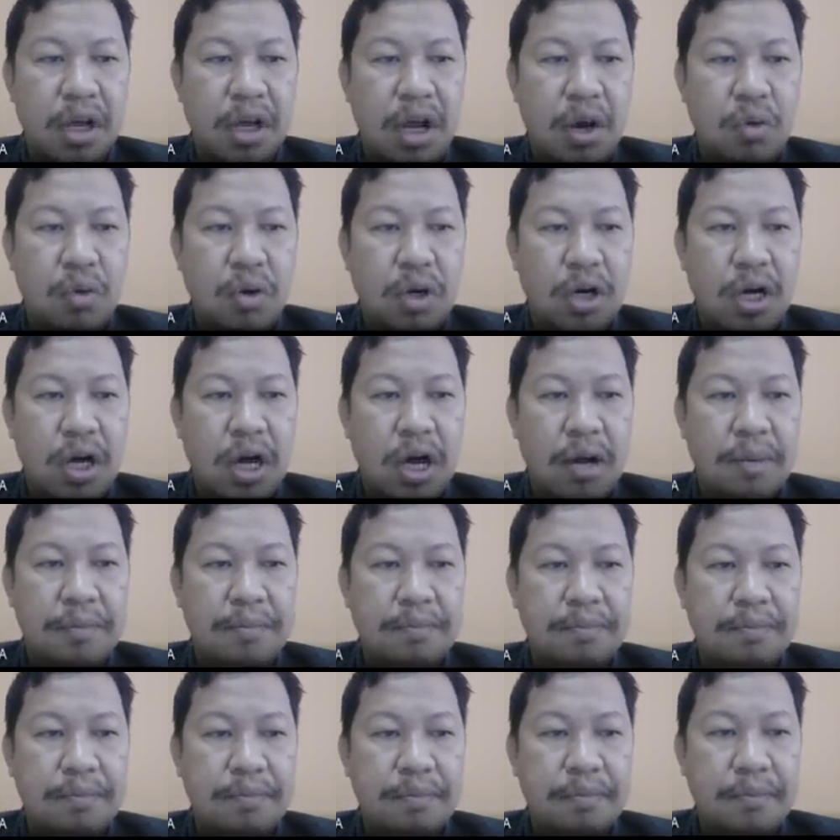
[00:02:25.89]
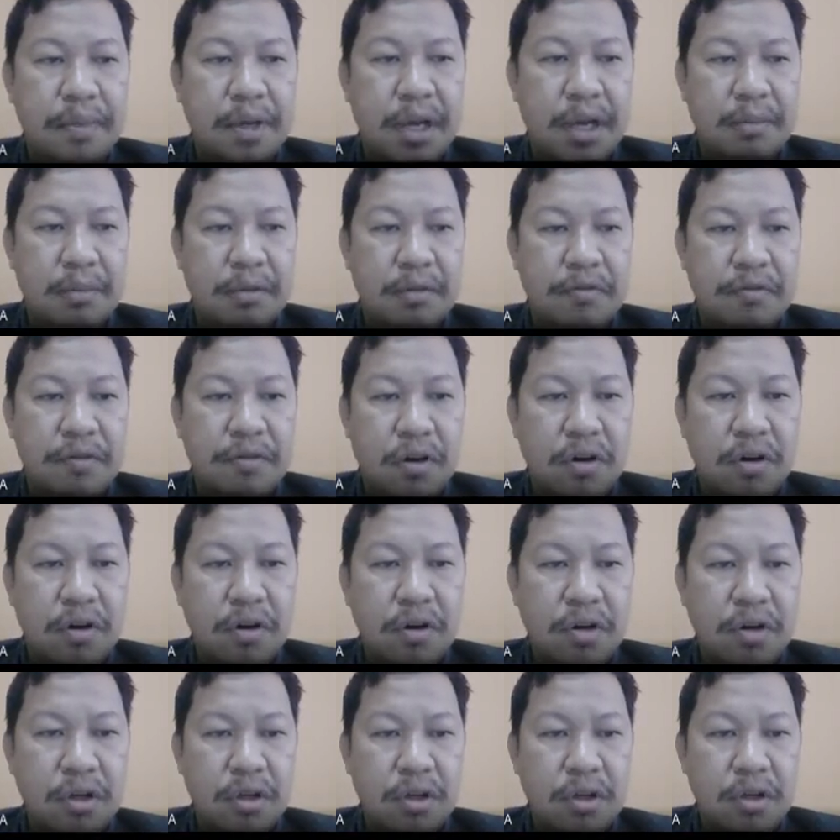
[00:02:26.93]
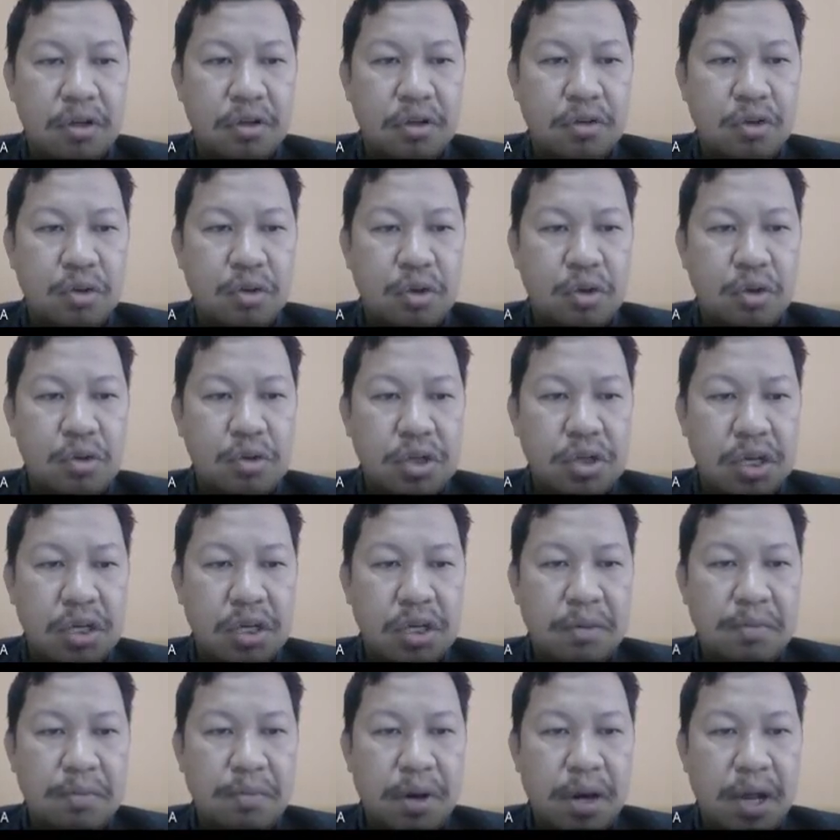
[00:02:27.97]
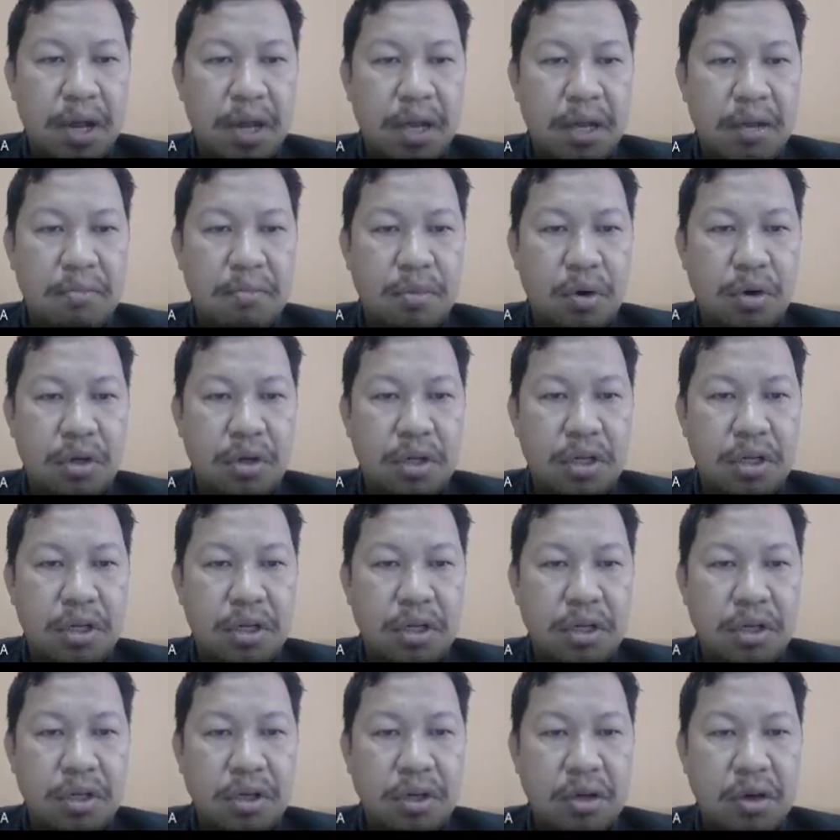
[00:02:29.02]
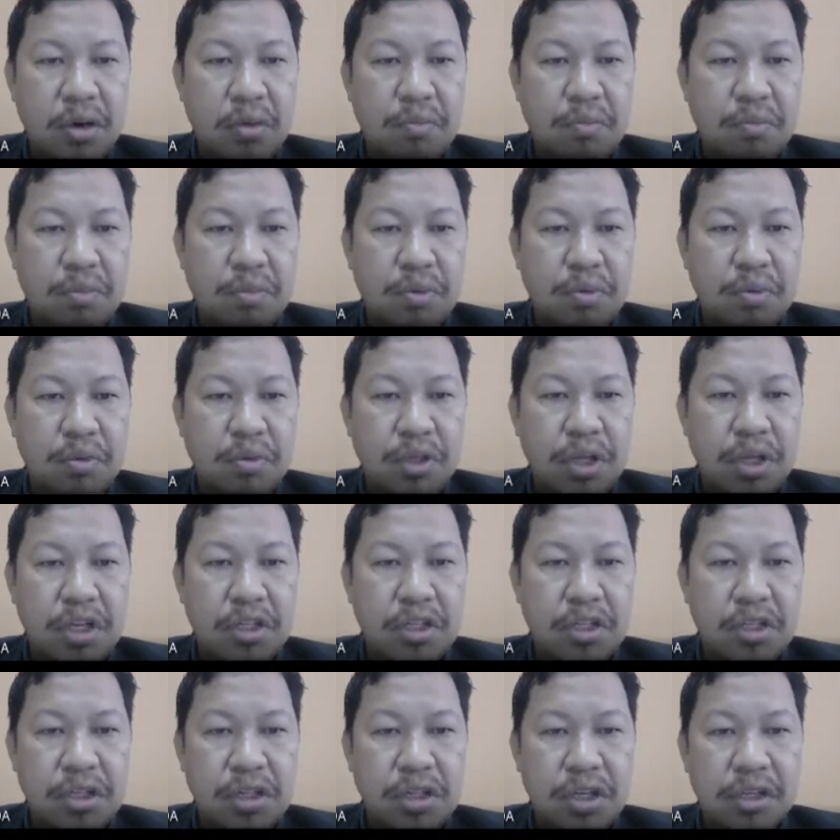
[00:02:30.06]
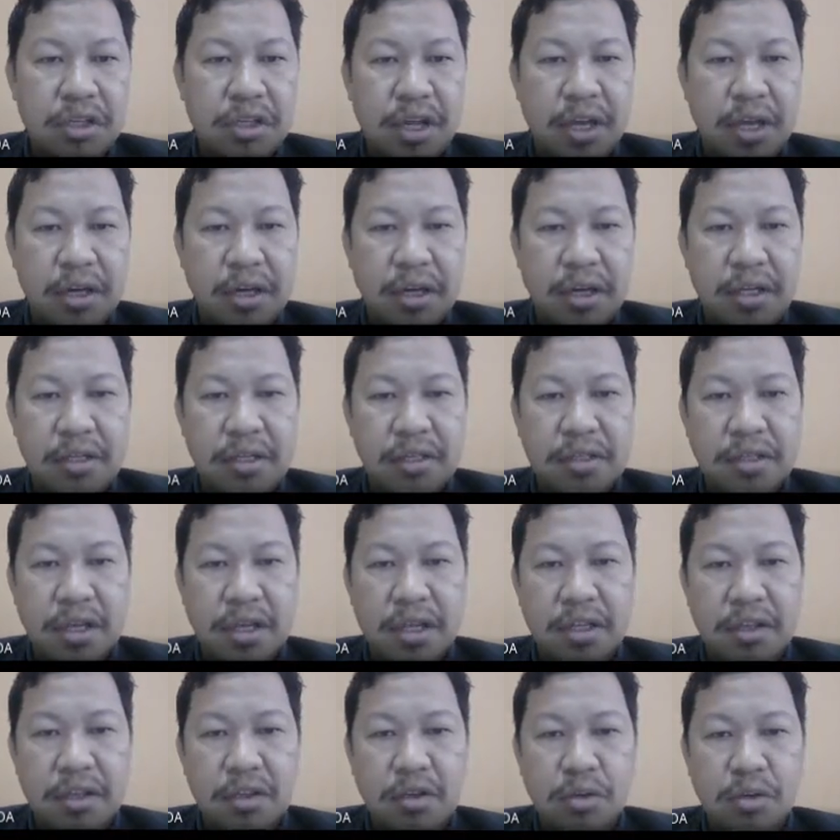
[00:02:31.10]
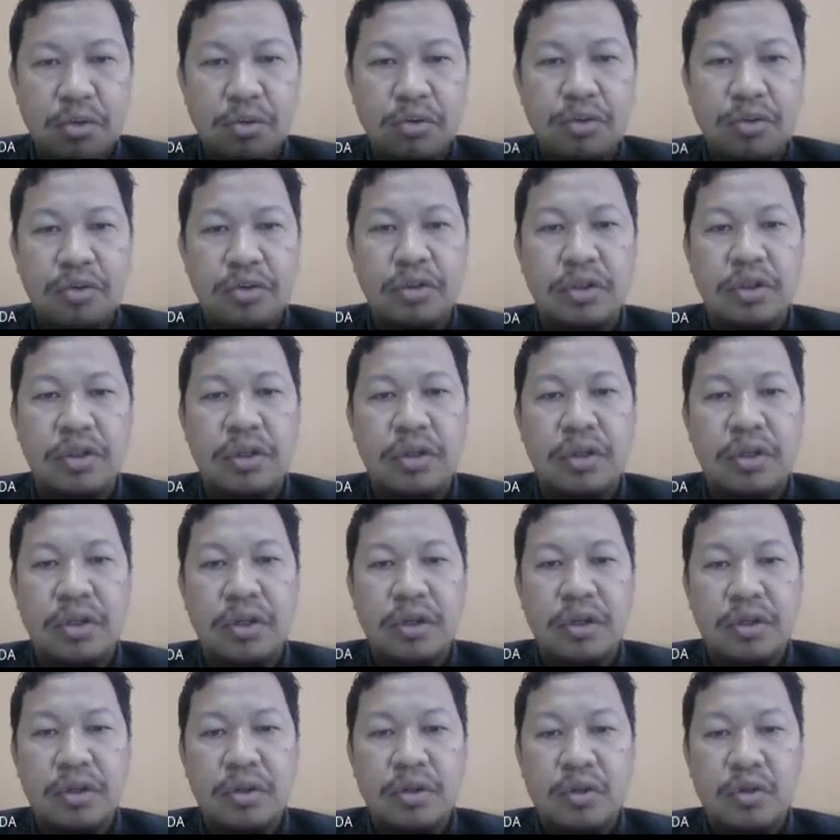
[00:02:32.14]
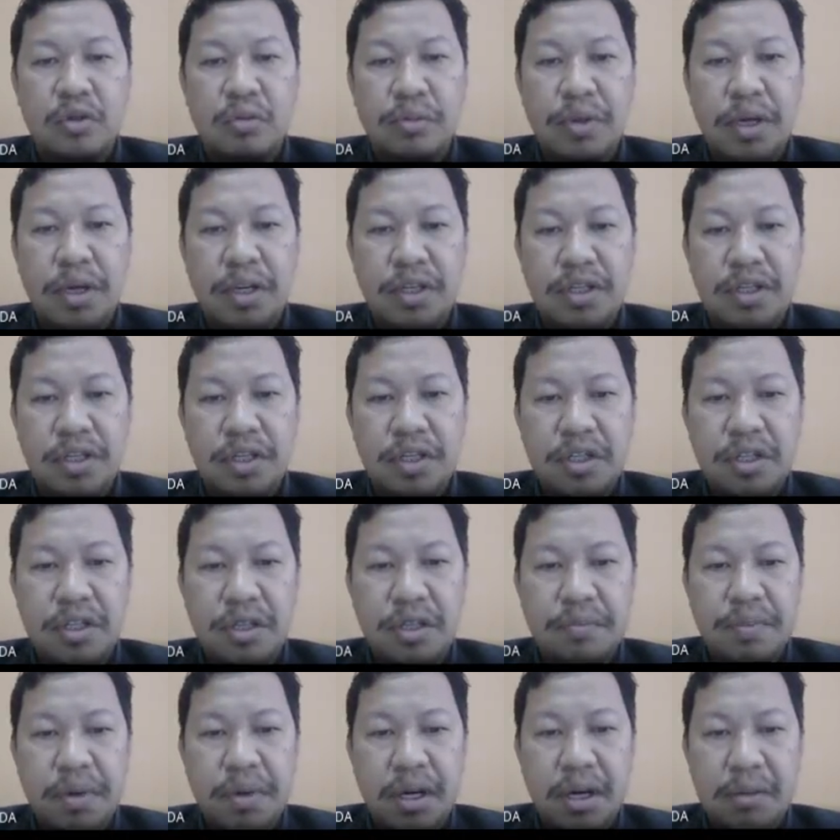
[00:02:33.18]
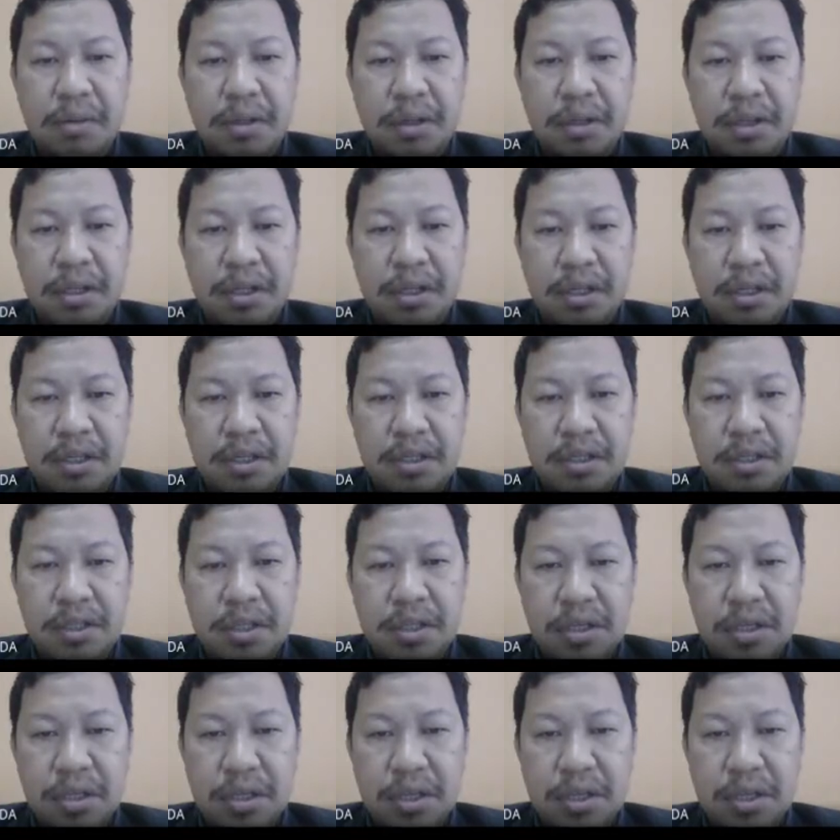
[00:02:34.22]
Outcome number 4, to use and apply modern computational techniques and tools to measure the parameters.